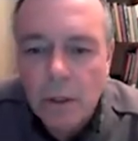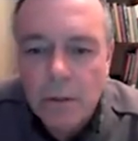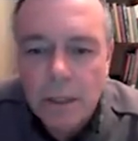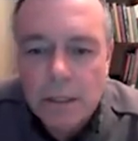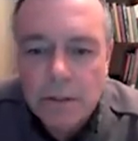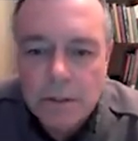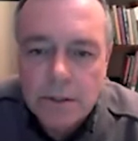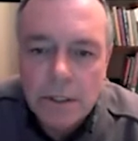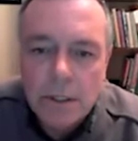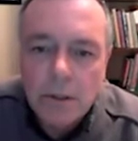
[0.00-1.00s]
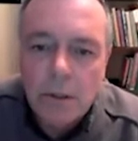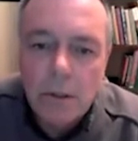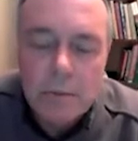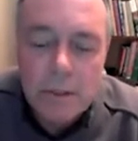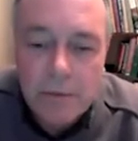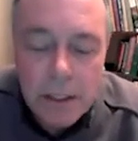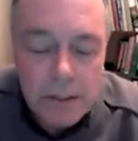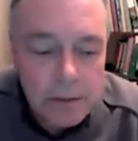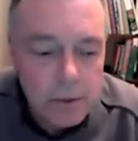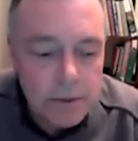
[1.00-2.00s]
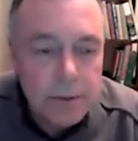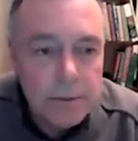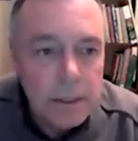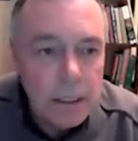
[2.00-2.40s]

ornamentals and herbs and vegetables.